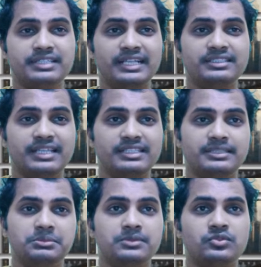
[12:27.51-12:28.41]
So these are
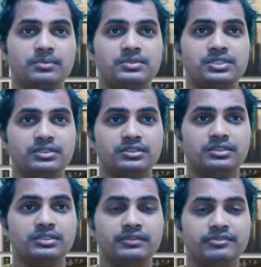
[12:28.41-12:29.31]
the same
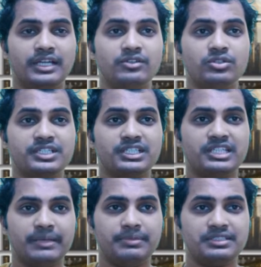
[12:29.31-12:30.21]
signs and symptoms
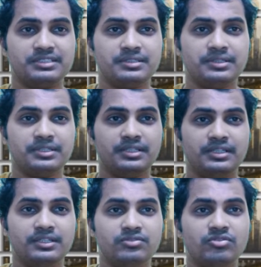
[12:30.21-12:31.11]
of the
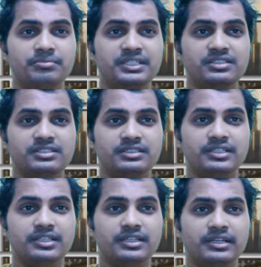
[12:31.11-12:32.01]
psychological
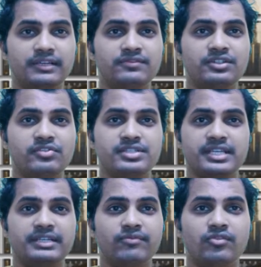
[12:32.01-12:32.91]
therapies. So
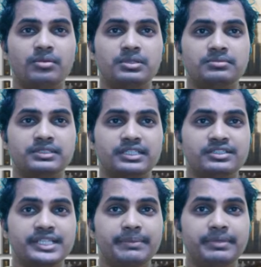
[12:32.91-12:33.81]
means
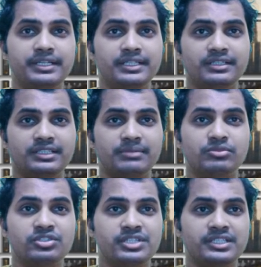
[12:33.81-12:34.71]
if there is any
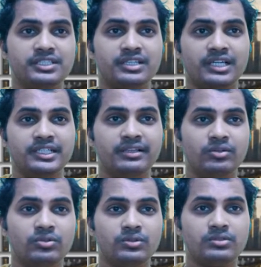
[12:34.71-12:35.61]
problem, they're
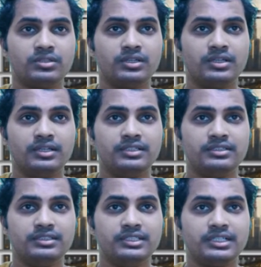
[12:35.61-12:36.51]
sleeping, their mood
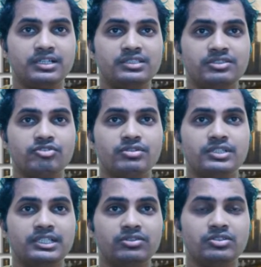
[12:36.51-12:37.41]
changes, high and lows,
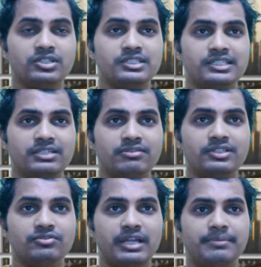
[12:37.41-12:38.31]

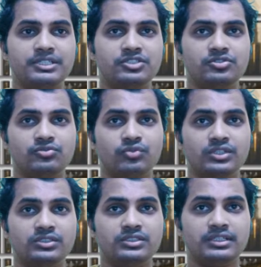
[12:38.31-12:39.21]
they
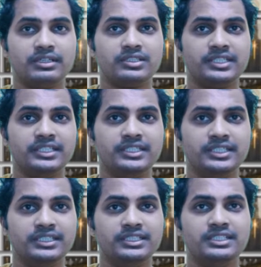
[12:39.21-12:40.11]
not concentrate to
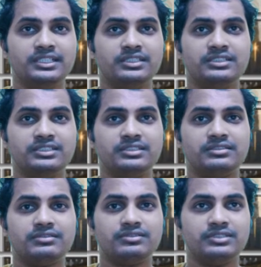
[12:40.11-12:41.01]
ability to work
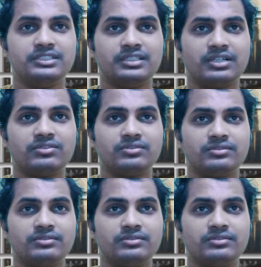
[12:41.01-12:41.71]
or thinking.